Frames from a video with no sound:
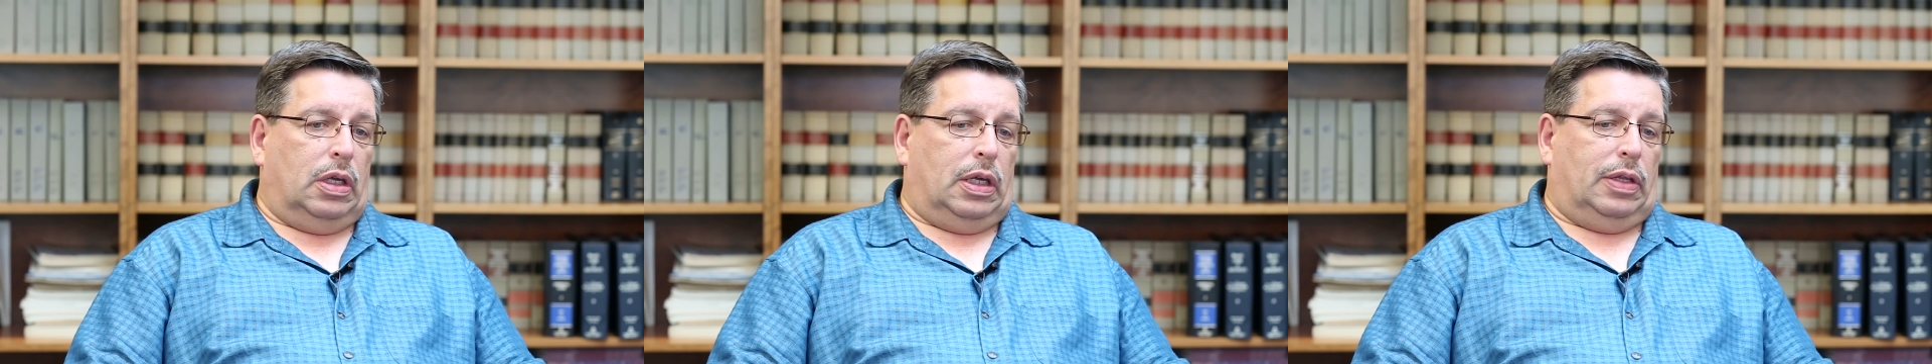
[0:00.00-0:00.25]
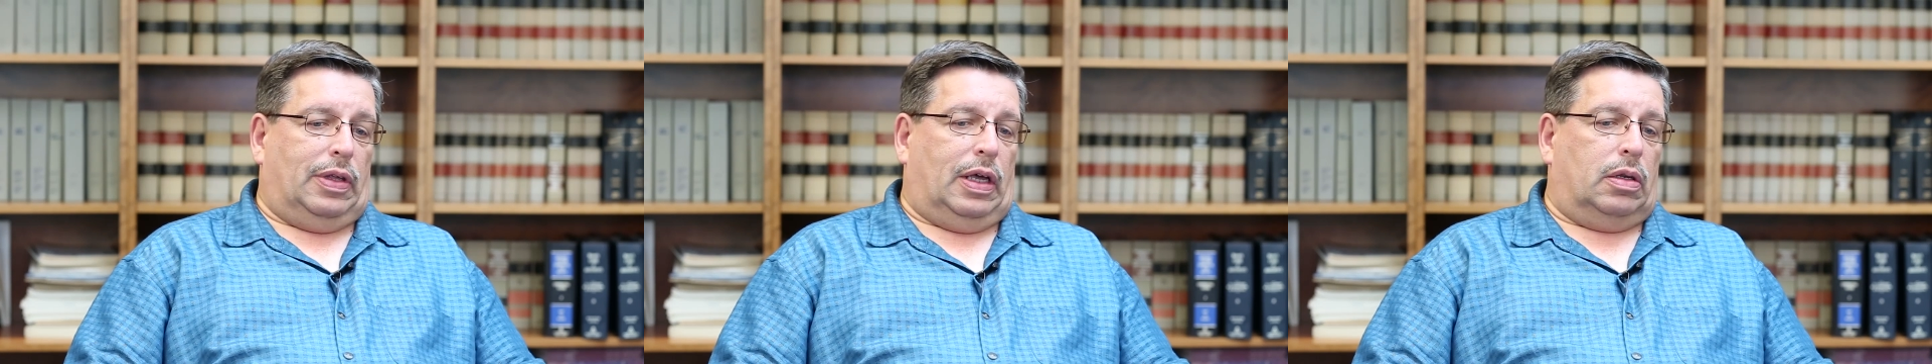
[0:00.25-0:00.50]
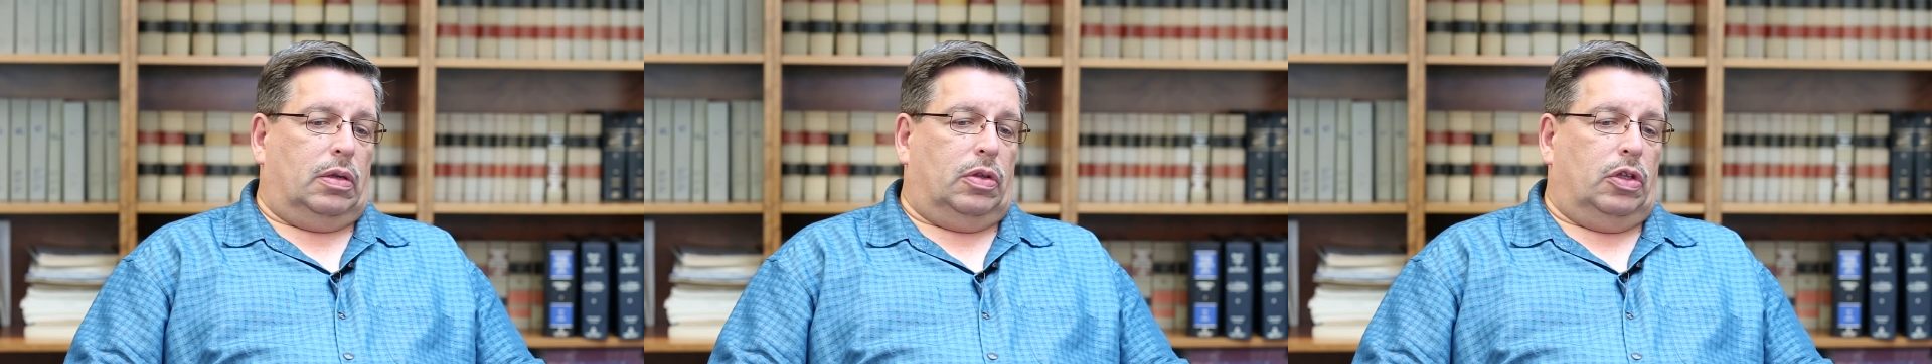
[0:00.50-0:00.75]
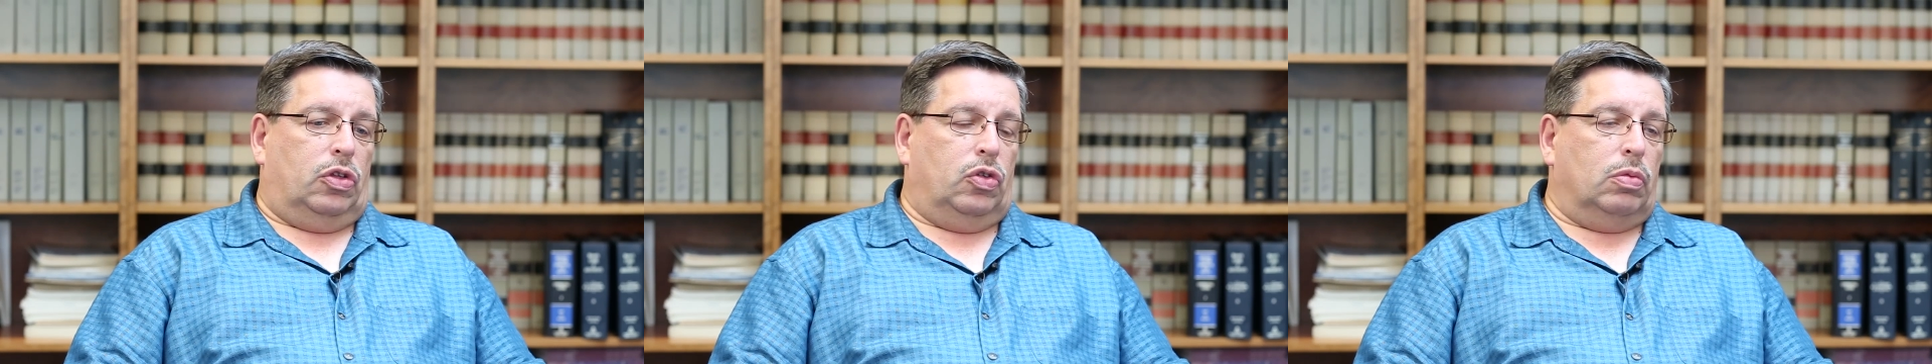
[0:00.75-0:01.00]
in that
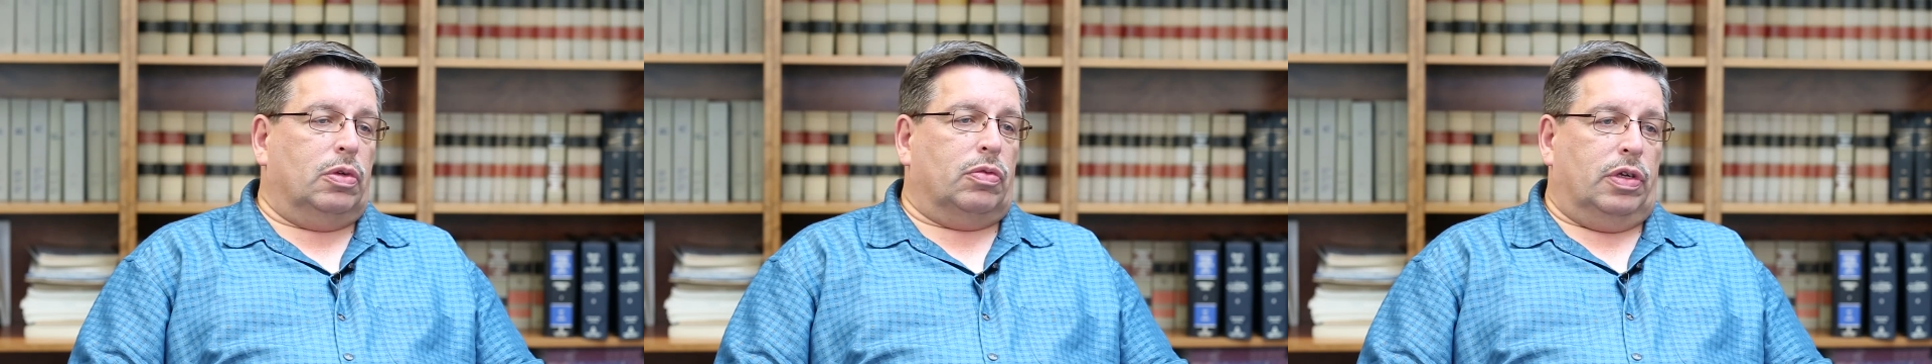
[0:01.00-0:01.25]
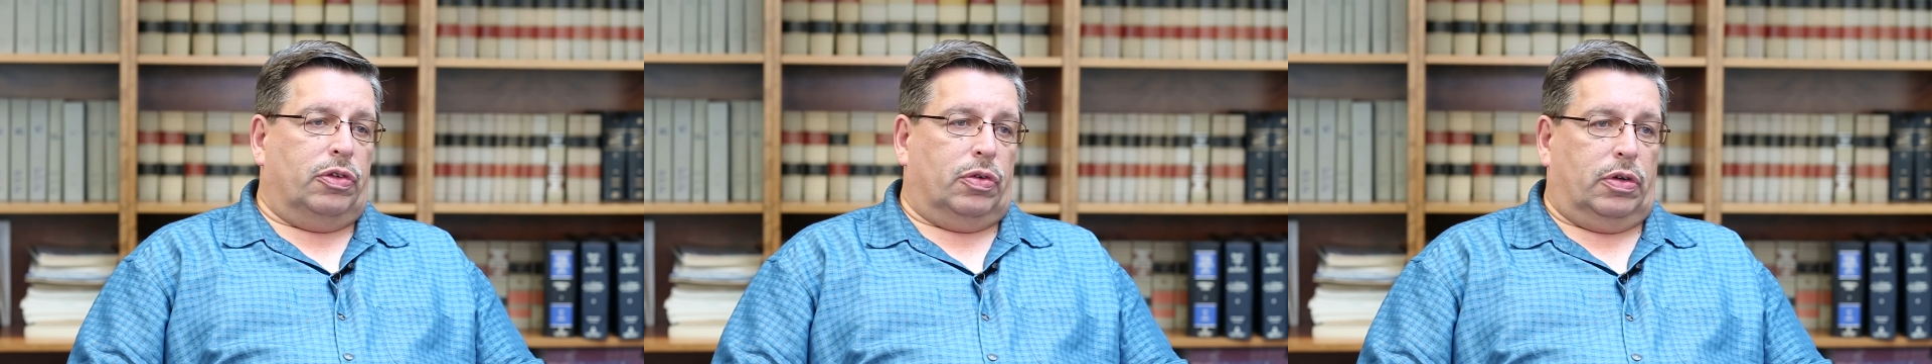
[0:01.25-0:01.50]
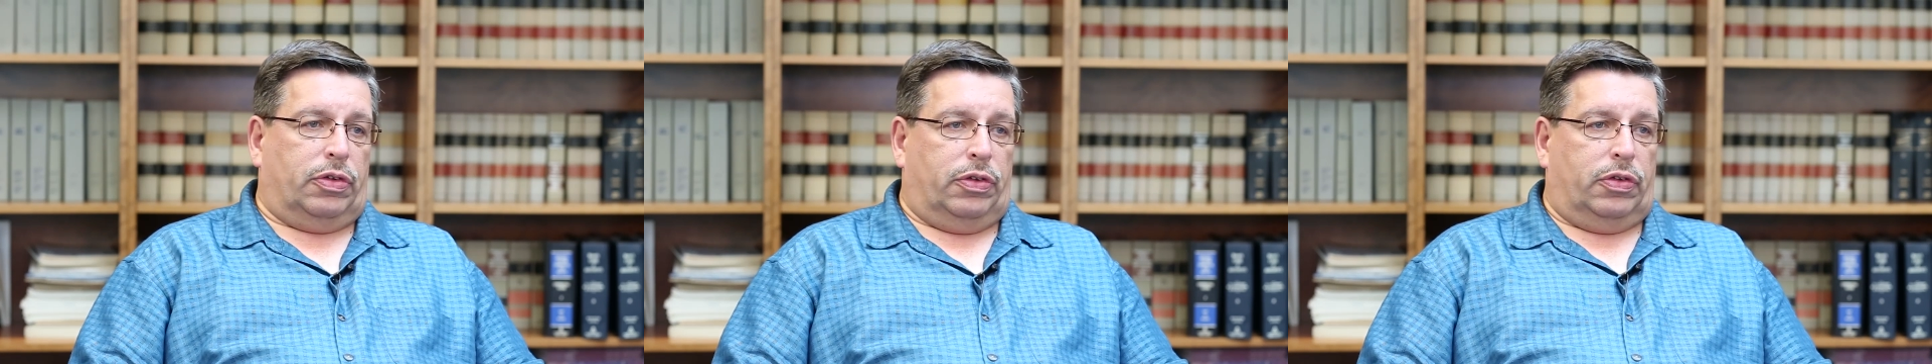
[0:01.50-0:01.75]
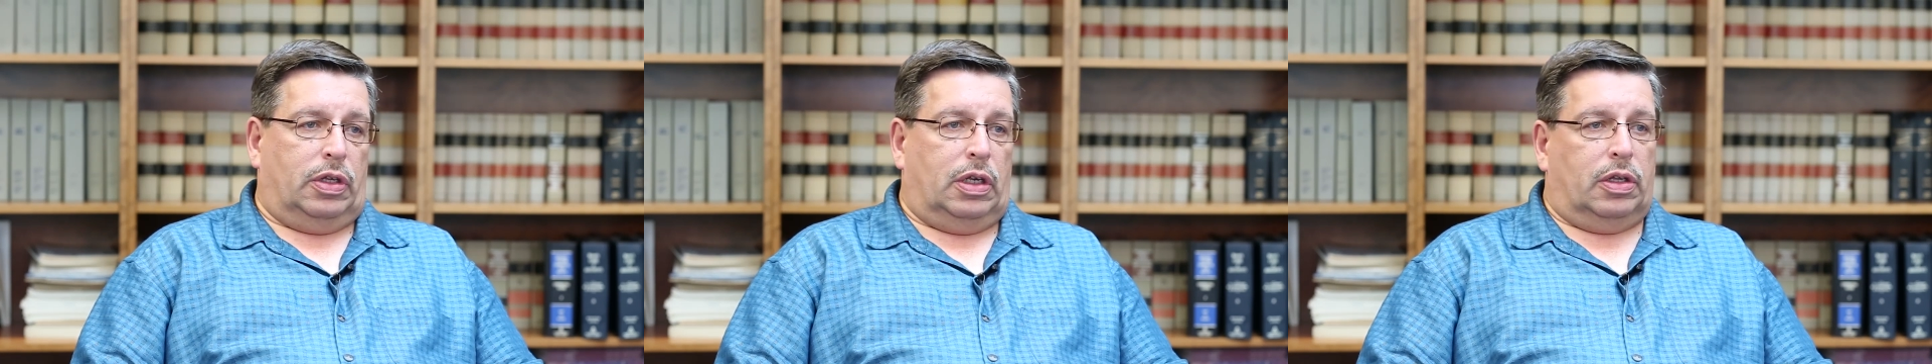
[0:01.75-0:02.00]
the human
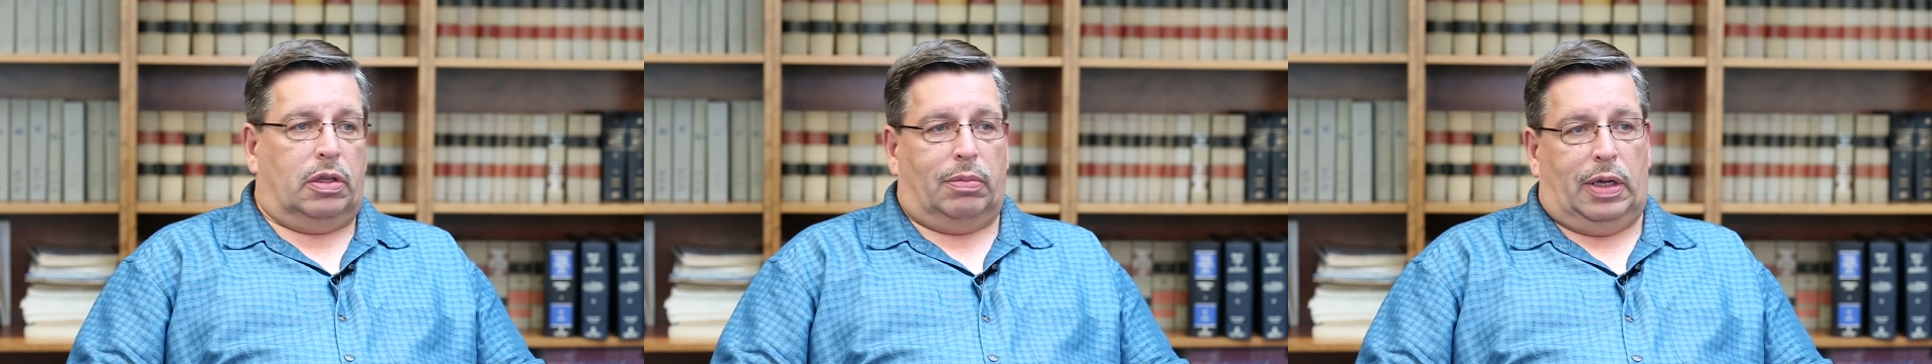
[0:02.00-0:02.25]
resources needed to